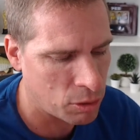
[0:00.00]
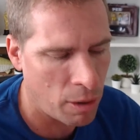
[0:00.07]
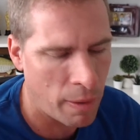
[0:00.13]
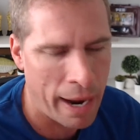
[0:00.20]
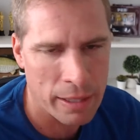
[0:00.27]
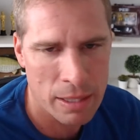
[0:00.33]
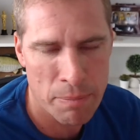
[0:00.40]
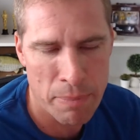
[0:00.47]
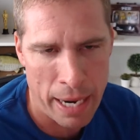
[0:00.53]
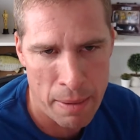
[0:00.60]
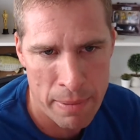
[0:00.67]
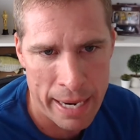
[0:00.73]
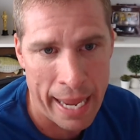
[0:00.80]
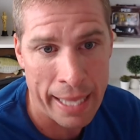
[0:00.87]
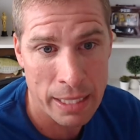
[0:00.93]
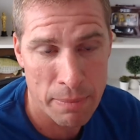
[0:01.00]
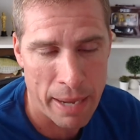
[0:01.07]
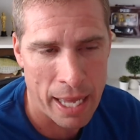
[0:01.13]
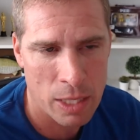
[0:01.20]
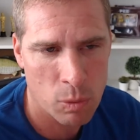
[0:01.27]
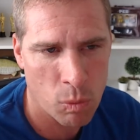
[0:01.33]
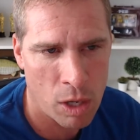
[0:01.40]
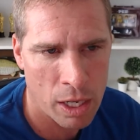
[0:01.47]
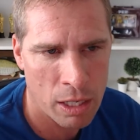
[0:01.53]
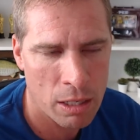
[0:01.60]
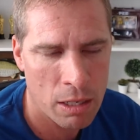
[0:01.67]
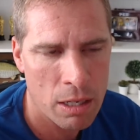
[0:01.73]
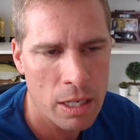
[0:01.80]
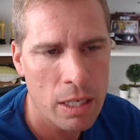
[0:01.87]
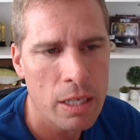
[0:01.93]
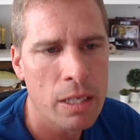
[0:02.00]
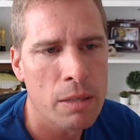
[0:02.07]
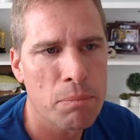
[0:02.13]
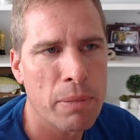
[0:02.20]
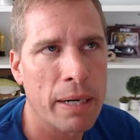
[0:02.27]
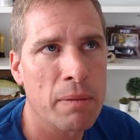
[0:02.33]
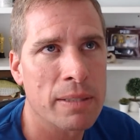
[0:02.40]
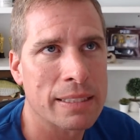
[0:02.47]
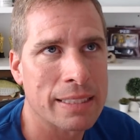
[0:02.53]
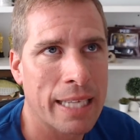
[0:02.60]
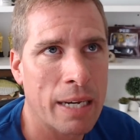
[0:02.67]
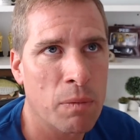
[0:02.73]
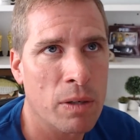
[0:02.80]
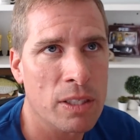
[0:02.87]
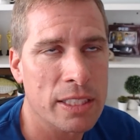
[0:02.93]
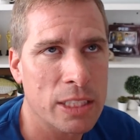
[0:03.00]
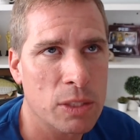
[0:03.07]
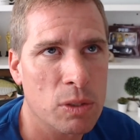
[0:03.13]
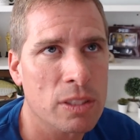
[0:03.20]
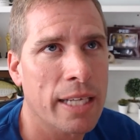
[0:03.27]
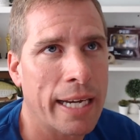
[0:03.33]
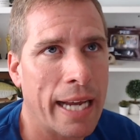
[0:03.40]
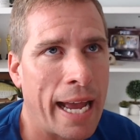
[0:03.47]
out the baby and the bathwater, but it was like one of those things where it's like,